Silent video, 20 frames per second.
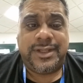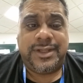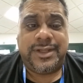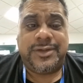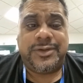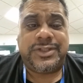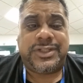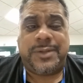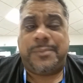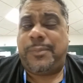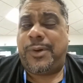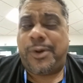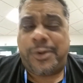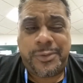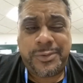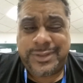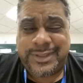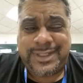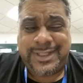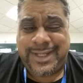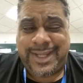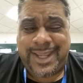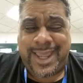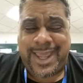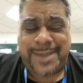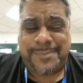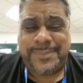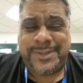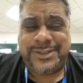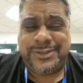supposedly
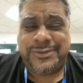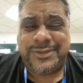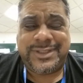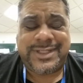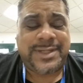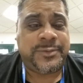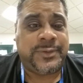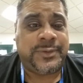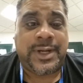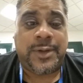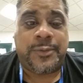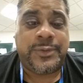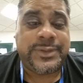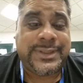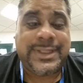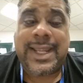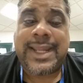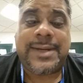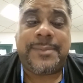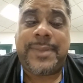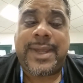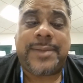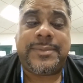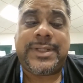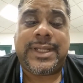happened during times when I was not a baptized